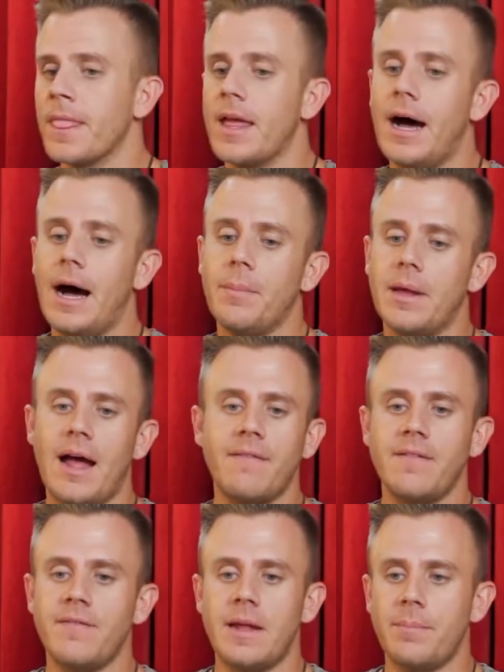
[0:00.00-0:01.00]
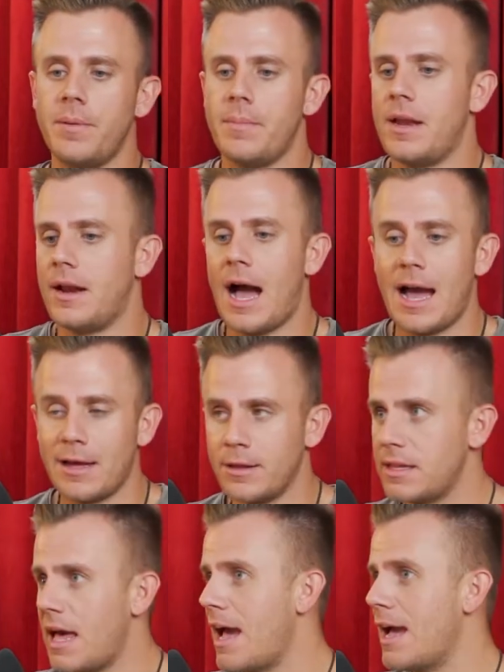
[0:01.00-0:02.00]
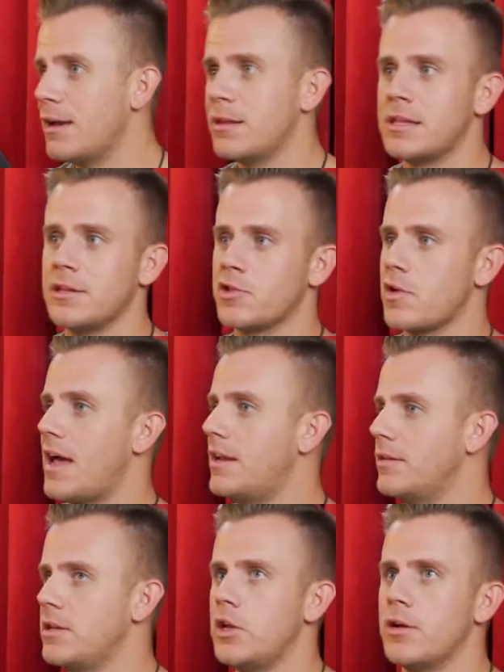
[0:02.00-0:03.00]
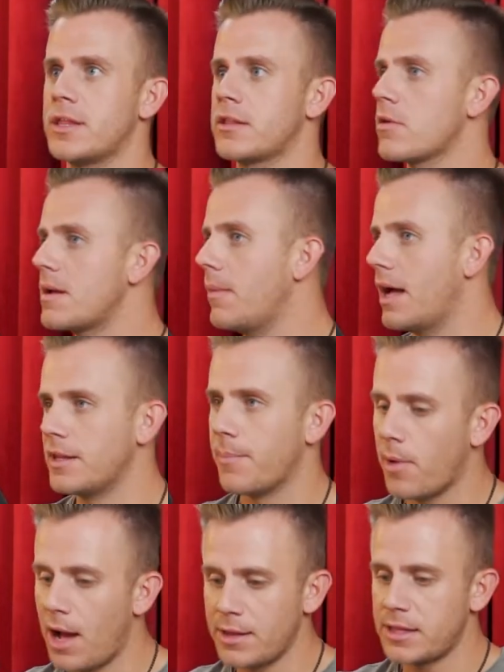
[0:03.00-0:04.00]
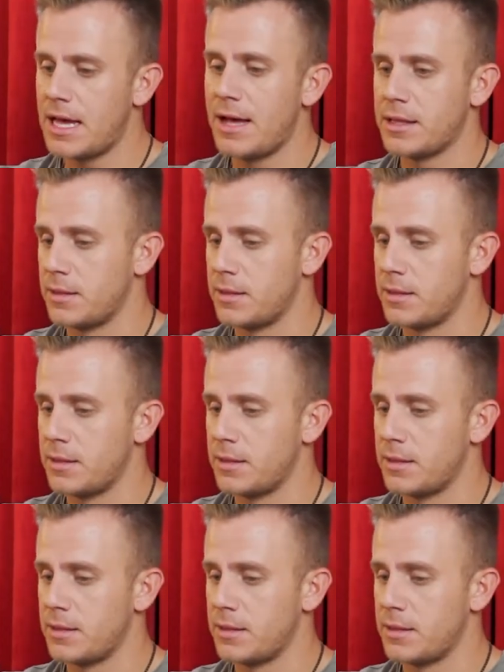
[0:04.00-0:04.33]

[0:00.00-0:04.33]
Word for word: And I've even implemented ISAs and tried to, streamline the process.